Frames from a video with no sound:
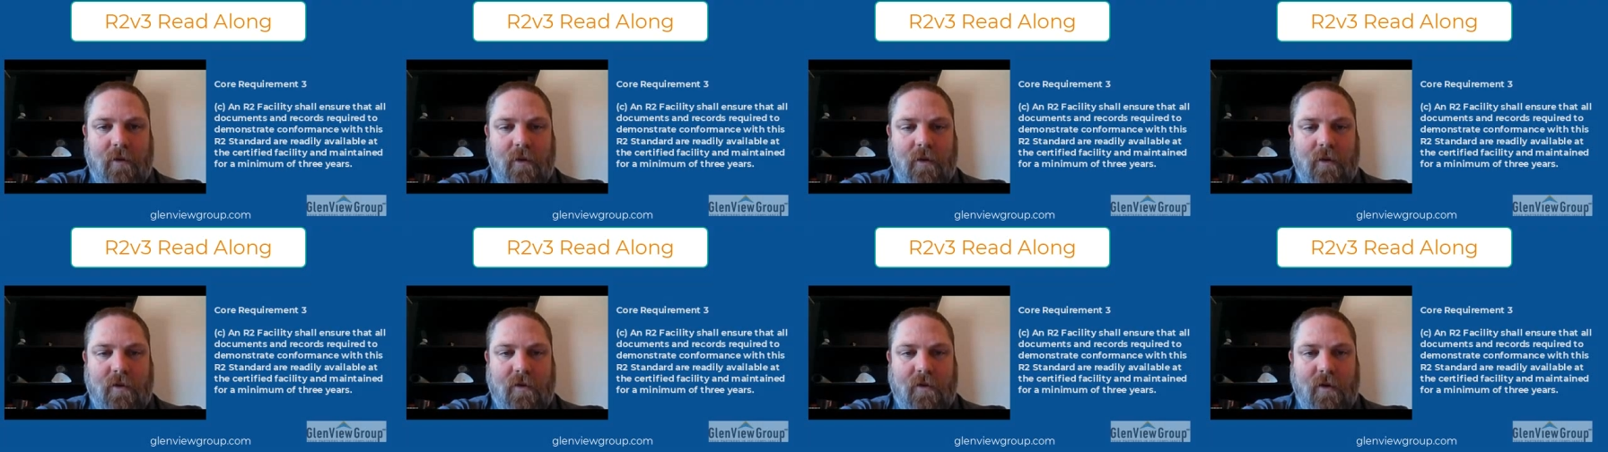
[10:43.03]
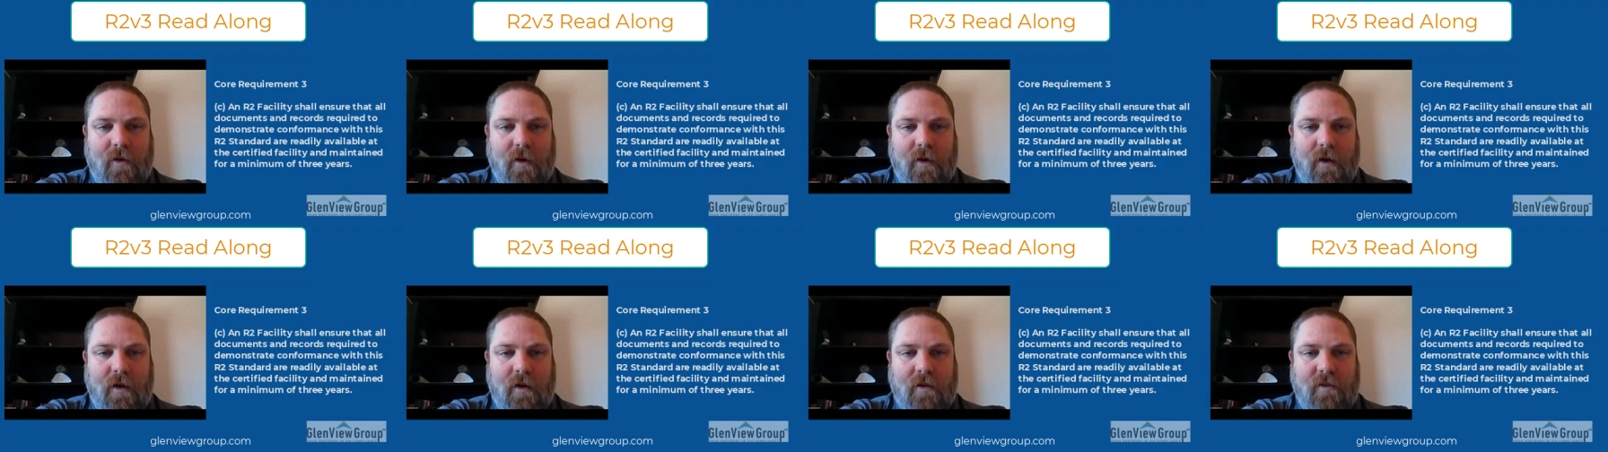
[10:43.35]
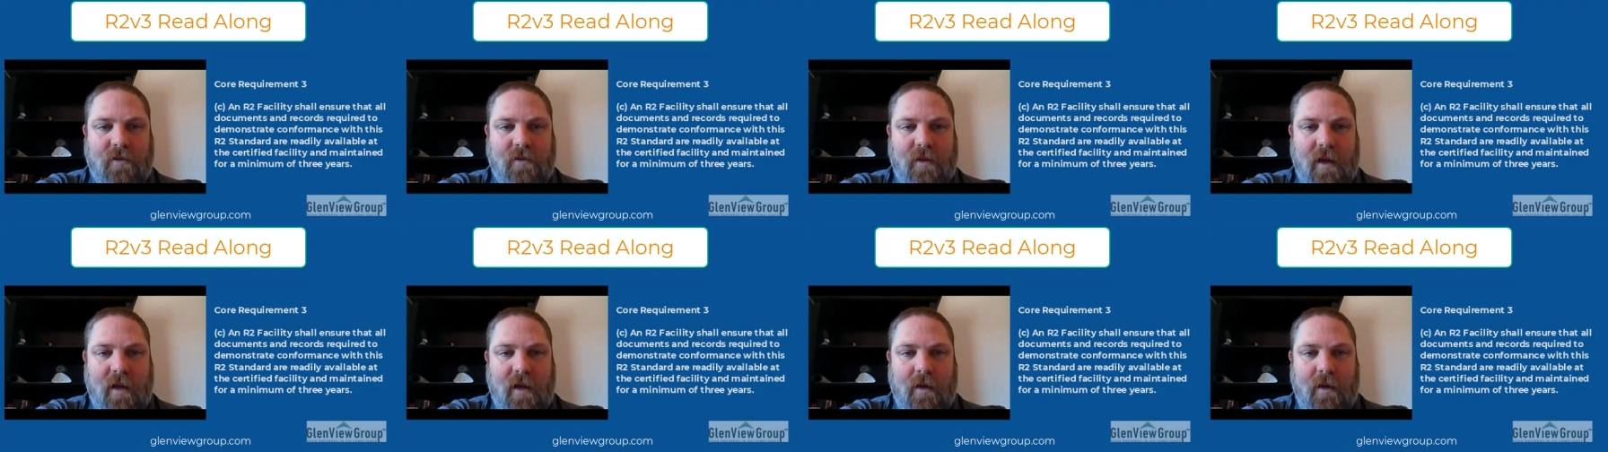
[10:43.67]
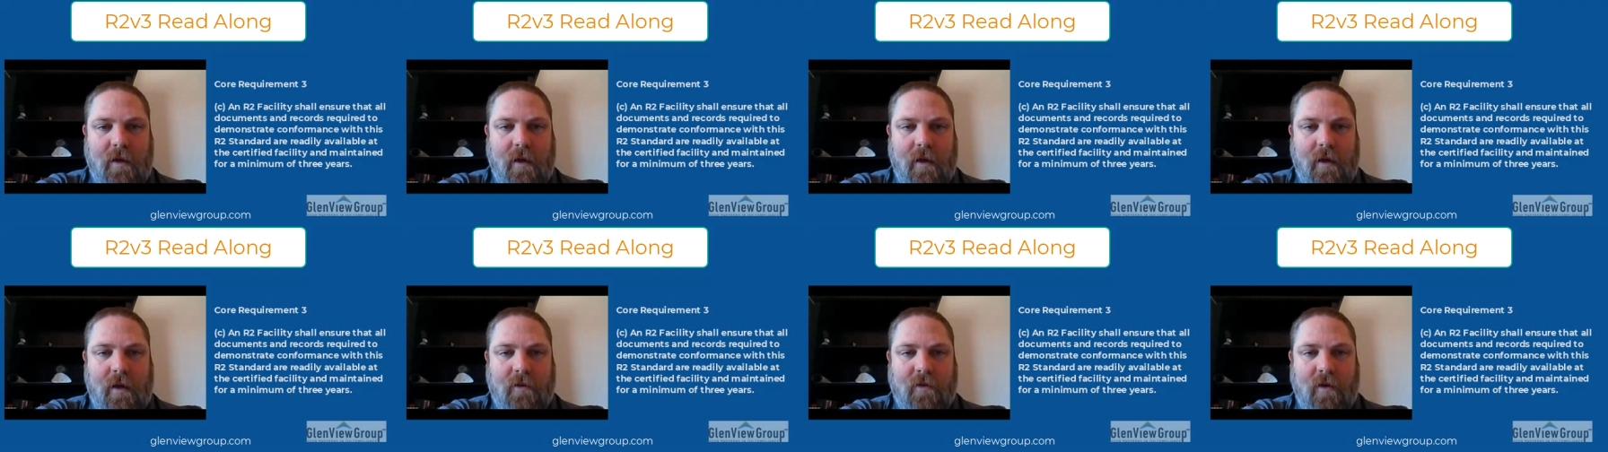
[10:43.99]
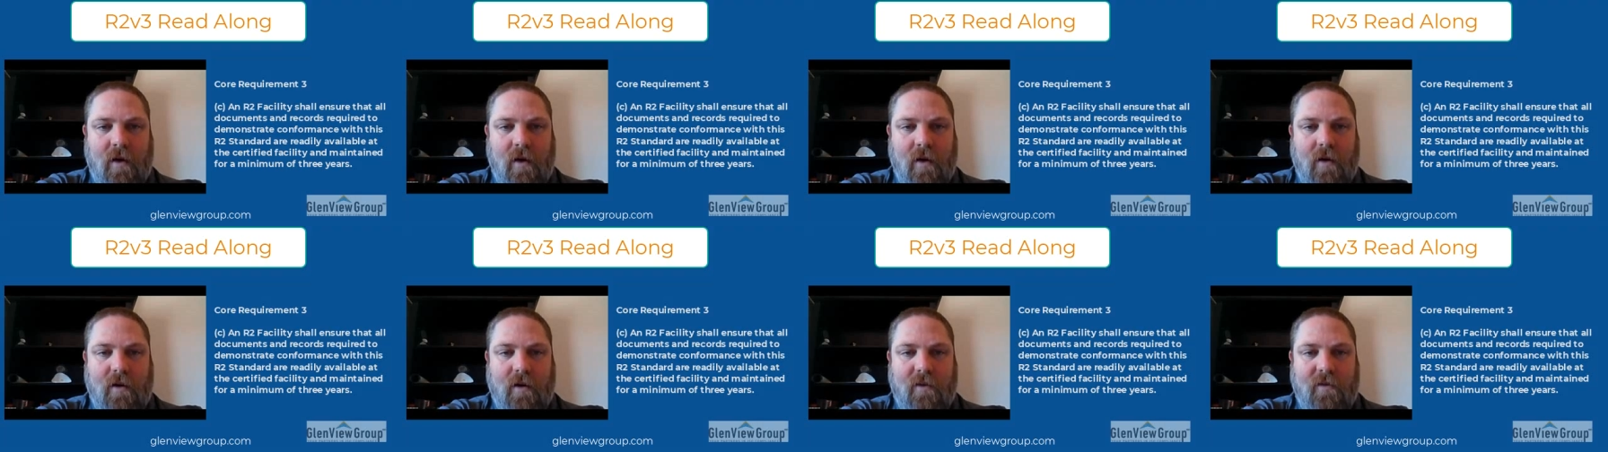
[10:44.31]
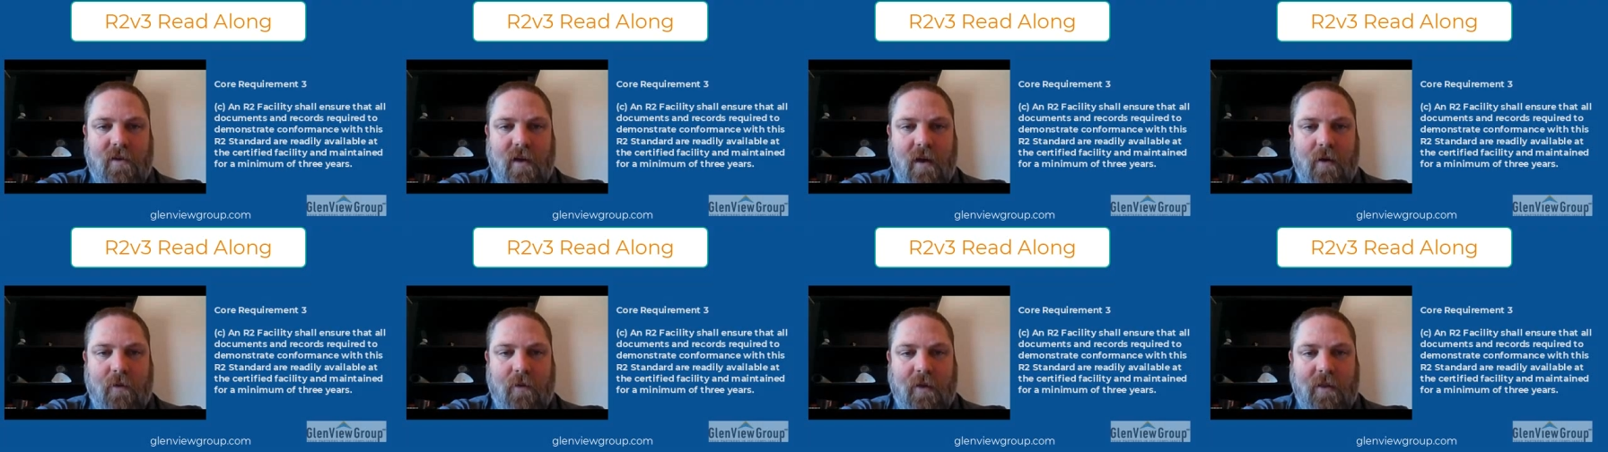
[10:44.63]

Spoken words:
to a certain extent, it's hard to say